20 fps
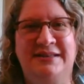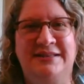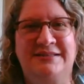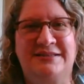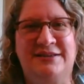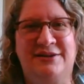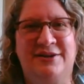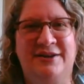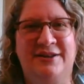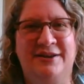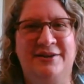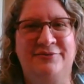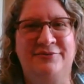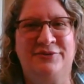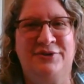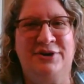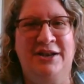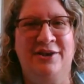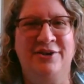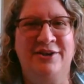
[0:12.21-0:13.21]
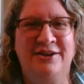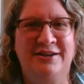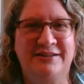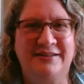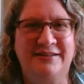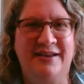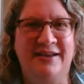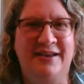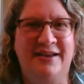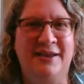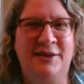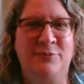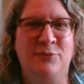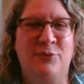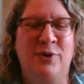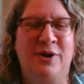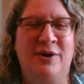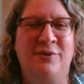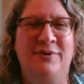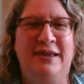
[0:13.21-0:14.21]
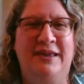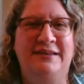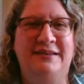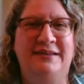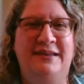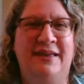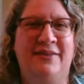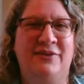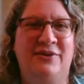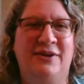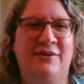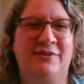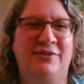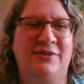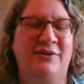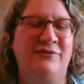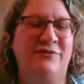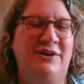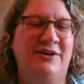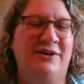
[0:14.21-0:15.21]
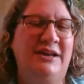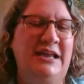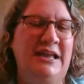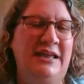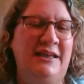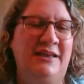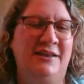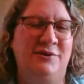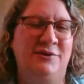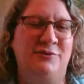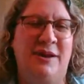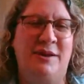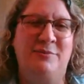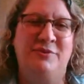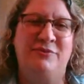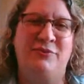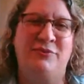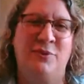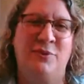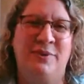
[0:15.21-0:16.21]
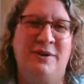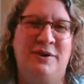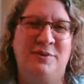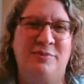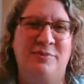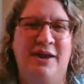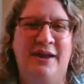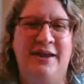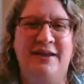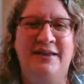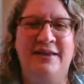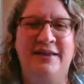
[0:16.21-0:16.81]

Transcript: gone on for a long time where we get together at the very end, right before winter break.